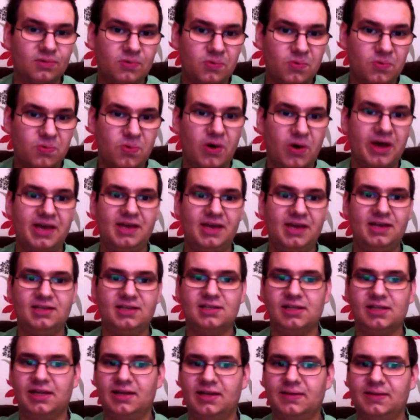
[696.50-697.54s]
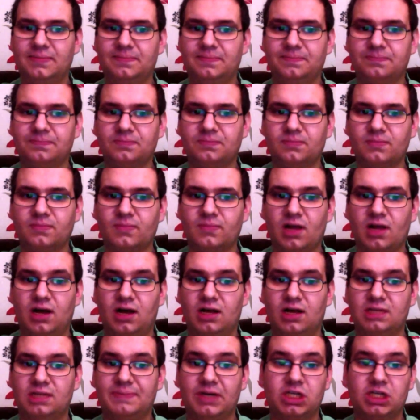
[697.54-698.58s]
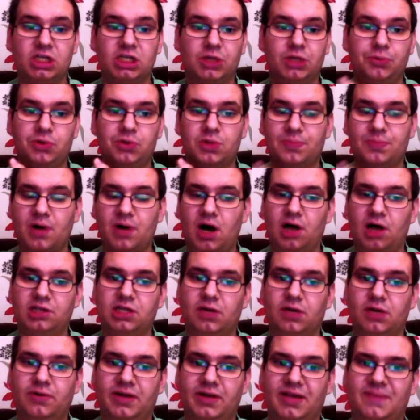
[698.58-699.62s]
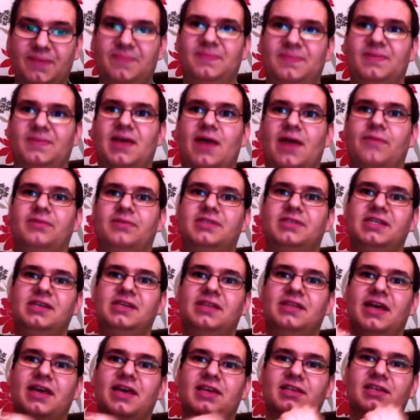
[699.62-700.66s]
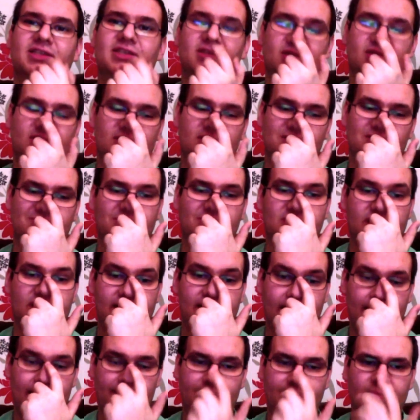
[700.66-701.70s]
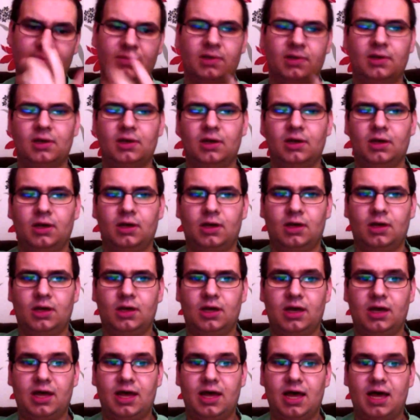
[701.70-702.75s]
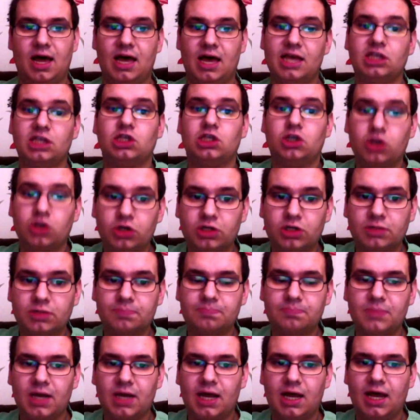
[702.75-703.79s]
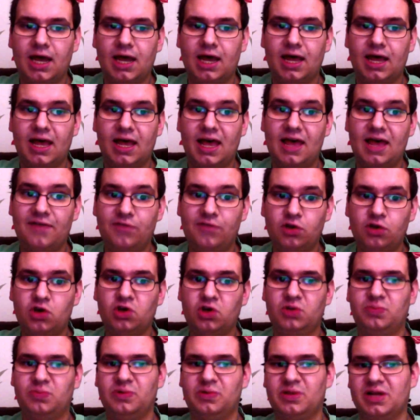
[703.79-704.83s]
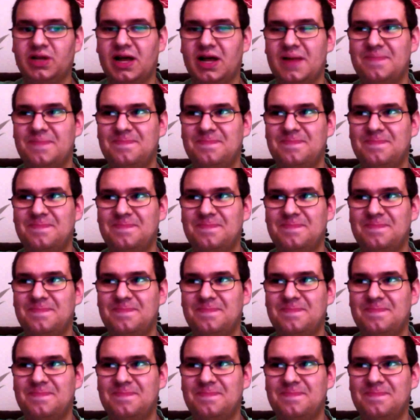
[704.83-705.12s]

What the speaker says: quite easily, especially with the parts only guarantee someone's claim. It's good if you're good with